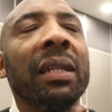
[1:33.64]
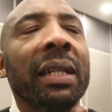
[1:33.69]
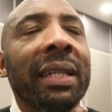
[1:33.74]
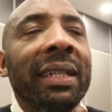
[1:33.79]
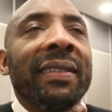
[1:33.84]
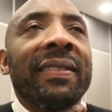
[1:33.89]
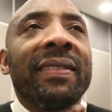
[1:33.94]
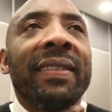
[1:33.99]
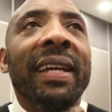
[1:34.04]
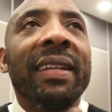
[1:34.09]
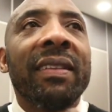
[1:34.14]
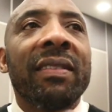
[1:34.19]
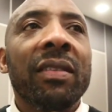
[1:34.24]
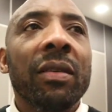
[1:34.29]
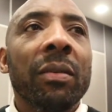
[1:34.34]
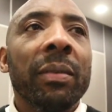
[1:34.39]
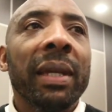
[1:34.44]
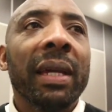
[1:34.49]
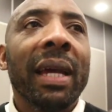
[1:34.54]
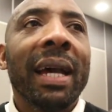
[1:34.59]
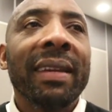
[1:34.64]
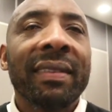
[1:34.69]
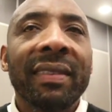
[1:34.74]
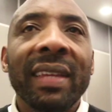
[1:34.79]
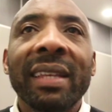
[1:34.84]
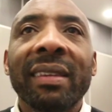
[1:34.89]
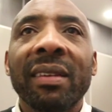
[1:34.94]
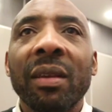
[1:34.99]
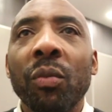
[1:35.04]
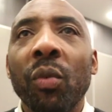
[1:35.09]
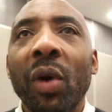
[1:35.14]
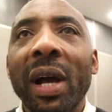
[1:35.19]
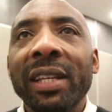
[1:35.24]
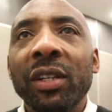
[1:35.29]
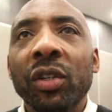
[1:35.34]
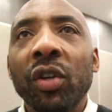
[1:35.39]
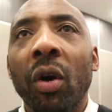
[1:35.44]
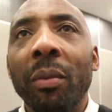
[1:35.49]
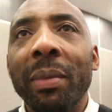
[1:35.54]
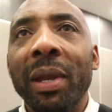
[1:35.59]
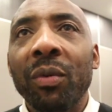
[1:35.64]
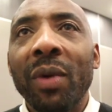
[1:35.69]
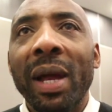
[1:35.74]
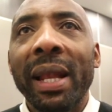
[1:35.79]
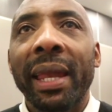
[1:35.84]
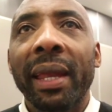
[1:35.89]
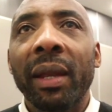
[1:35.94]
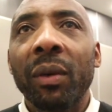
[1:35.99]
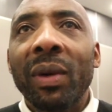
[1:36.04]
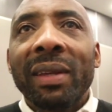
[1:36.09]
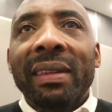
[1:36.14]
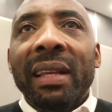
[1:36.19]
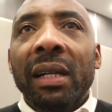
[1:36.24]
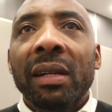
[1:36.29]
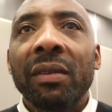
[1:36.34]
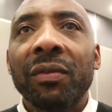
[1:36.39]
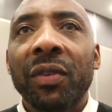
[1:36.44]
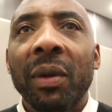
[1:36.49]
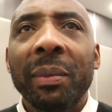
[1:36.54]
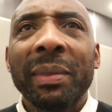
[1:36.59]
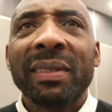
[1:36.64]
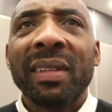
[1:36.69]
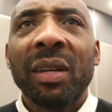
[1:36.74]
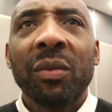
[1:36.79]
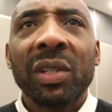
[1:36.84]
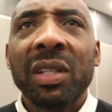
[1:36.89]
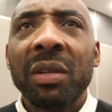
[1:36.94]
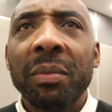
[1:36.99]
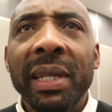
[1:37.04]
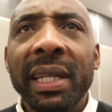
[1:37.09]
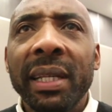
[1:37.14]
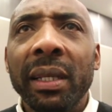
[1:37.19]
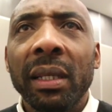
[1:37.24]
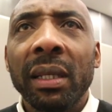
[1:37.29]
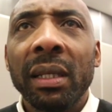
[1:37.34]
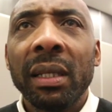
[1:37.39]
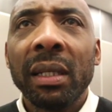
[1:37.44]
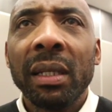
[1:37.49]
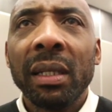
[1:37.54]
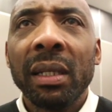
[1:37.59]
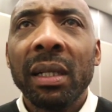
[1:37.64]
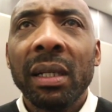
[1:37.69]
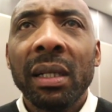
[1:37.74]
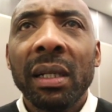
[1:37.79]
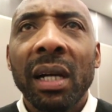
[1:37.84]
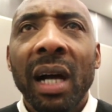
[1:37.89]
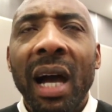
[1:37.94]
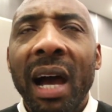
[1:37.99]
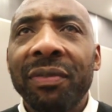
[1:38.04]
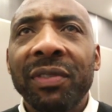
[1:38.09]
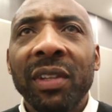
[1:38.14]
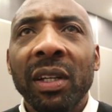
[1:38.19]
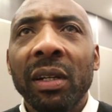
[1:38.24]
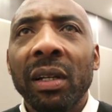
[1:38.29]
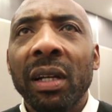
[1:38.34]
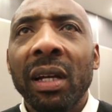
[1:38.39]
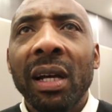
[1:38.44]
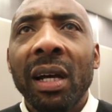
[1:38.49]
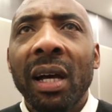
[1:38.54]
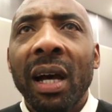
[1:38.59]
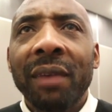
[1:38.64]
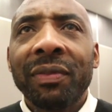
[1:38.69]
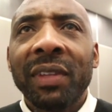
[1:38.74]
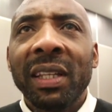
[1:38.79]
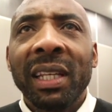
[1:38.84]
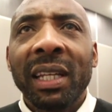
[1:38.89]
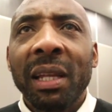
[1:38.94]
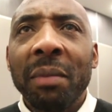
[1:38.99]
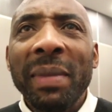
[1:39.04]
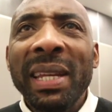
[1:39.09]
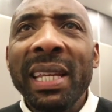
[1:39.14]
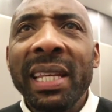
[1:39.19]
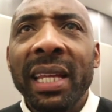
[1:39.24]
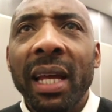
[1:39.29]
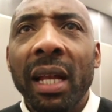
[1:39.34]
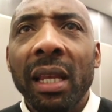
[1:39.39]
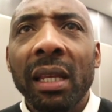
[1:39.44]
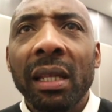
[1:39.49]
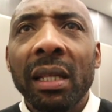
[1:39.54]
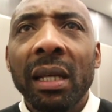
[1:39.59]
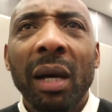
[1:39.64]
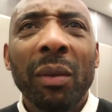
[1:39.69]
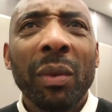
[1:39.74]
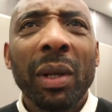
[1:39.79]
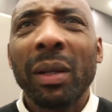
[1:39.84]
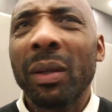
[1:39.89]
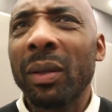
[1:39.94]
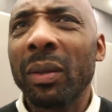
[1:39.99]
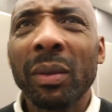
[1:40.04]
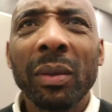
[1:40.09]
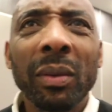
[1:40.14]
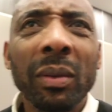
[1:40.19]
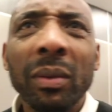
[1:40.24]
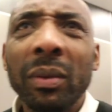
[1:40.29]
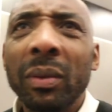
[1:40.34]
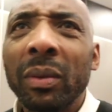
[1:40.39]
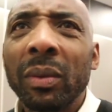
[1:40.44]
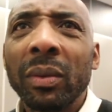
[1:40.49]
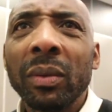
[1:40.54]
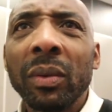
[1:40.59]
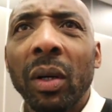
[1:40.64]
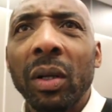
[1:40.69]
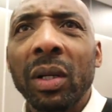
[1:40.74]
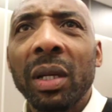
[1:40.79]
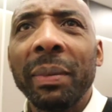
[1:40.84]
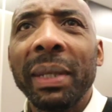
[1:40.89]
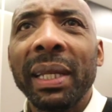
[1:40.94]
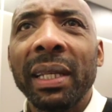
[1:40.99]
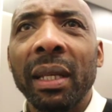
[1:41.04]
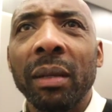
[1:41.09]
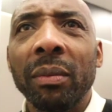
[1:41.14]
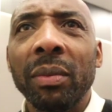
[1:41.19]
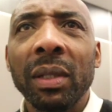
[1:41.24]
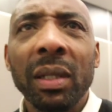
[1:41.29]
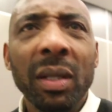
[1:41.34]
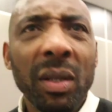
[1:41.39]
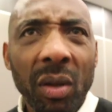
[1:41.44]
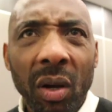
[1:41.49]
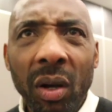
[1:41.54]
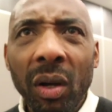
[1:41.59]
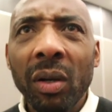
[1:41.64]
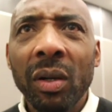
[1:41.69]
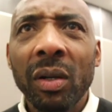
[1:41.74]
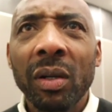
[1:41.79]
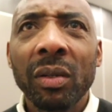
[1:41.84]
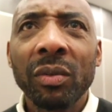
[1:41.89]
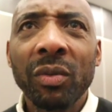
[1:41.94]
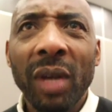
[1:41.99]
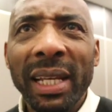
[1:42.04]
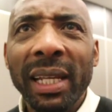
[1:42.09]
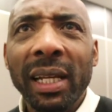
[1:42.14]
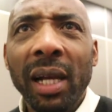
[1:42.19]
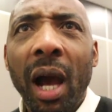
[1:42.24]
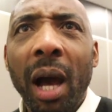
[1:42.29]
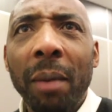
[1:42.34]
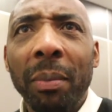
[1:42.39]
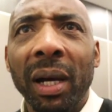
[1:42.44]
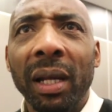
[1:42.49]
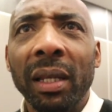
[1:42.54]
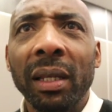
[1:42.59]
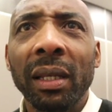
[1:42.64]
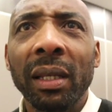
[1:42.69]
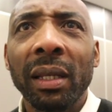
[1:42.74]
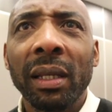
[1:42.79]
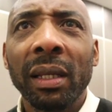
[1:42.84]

he said to me, I said to him, why do you call me Rani? Where's that come from? He said, what do you mean? after, after the comedian. I went, what comedian? You know, Rani Carbot.